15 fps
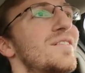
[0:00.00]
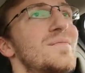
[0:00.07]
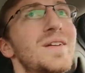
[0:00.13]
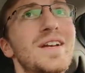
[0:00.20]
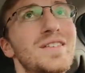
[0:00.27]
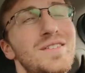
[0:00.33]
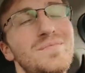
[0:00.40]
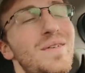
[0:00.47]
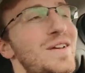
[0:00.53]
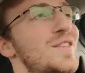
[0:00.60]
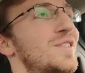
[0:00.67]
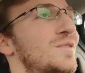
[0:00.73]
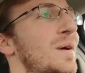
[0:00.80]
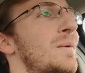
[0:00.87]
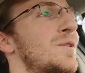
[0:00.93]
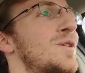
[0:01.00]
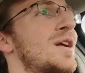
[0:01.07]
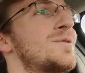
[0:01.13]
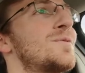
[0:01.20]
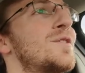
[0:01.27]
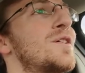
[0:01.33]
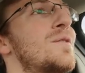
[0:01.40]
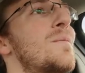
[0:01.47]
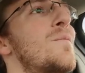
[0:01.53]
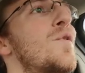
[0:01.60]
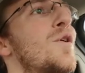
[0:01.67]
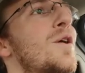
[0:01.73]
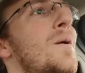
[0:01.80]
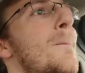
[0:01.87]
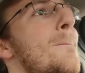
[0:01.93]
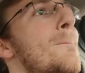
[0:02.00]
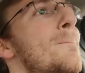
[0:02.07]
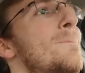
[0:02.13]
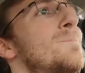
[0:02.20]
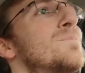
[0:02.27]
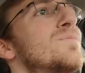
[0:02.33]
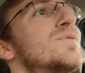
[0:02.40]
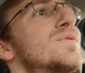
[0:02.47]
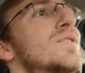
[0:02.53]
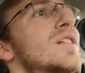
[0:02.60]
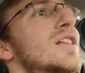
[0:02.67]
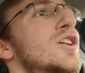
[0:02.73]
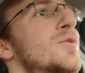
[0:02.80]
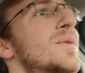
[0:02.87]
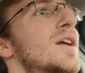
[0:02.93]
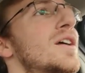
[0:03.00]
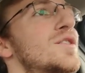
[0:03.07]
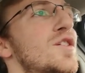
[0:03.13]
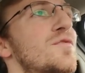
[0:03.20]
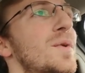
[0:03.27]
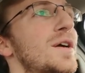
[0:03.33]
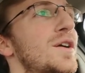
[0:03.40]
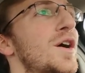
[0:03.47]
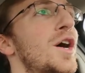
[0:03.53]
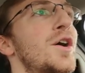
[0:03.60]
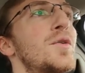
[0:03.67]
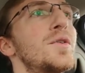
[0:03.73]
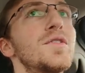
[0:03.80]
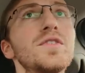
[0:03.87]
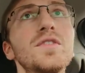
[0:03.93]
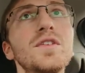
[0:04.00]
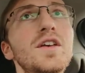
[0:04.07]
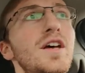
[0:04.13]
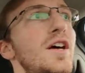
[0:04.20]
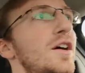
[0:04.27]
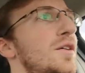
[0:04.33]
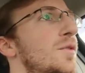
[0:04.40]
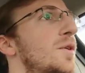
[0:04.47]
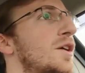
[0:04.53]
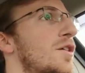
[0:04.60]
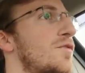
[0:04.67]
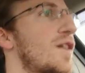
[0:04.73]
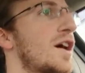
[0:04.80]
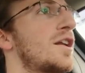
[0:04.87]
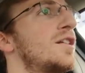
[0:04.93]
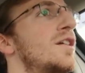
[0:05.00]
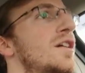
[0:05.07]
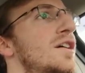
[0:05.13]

because by using public transport more, the little bit I drove my car was working fine.